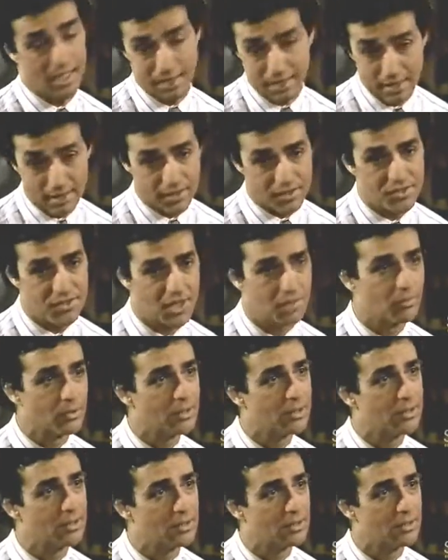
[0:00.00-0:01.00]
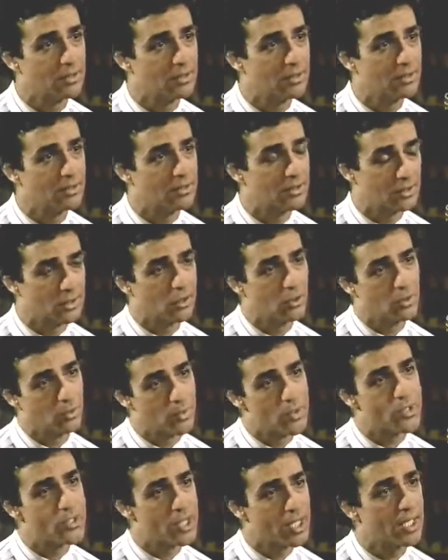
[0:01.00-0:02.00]
I needed someone.
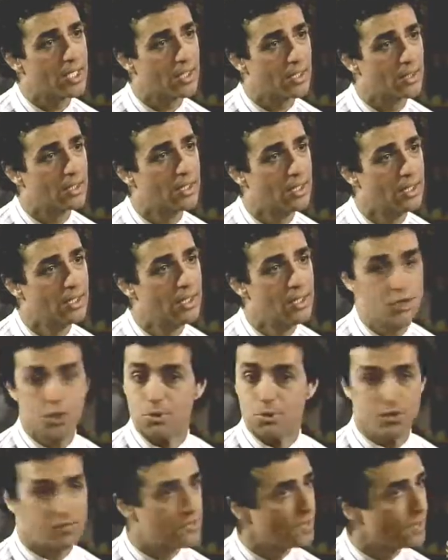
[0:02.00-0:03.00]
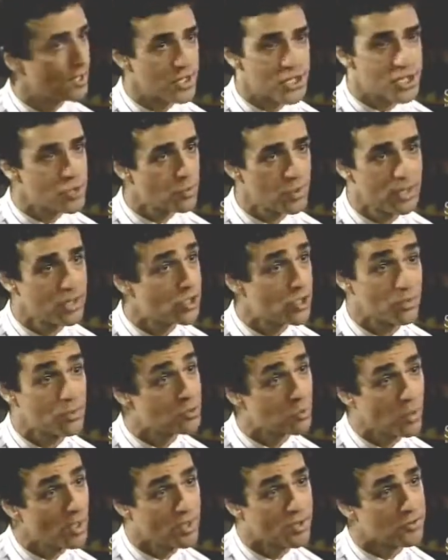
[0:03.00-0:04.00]
Nicole was there. She was very sweet.
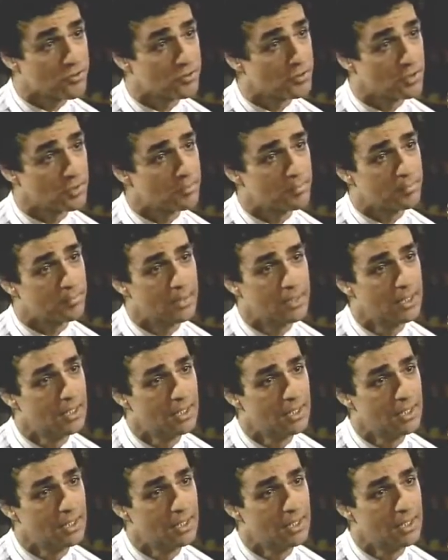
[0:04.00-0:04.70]
She was wonderful.